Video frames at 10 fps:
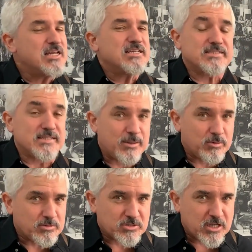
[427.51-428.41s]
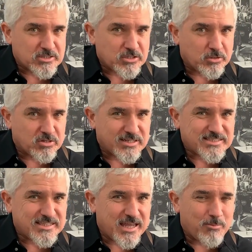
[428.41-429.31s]
Same on a song like
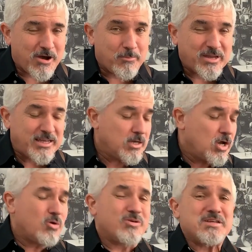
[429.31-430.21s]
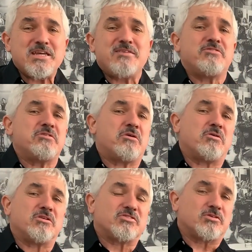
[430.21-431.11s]
Stand By Me, or even
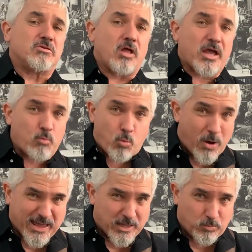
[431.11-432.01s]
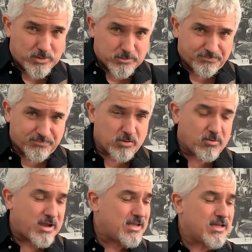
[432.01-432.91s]
on a song like Wagon Wheel, right?